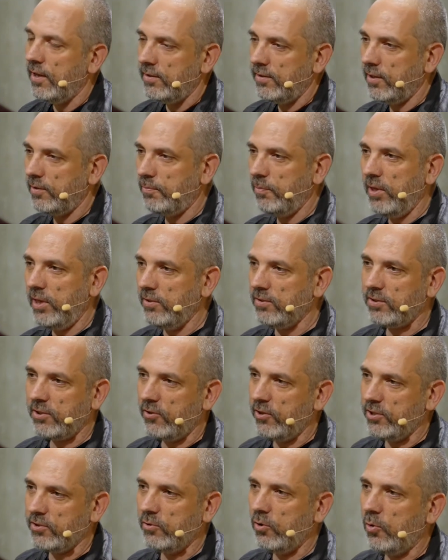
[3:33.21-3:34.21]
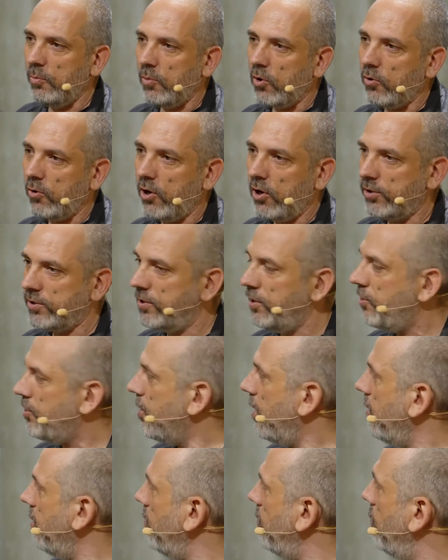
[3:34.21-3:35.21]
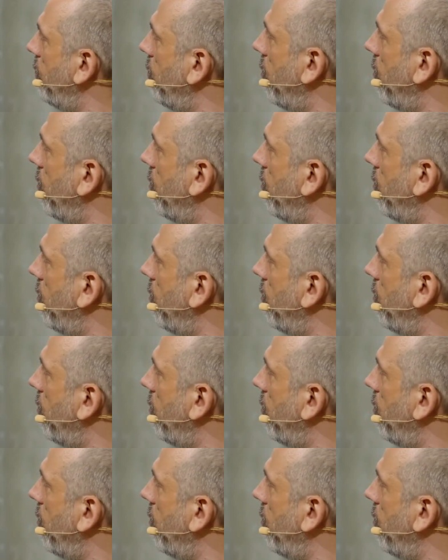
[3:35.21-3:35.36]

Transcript: That means there is no more oxygen in the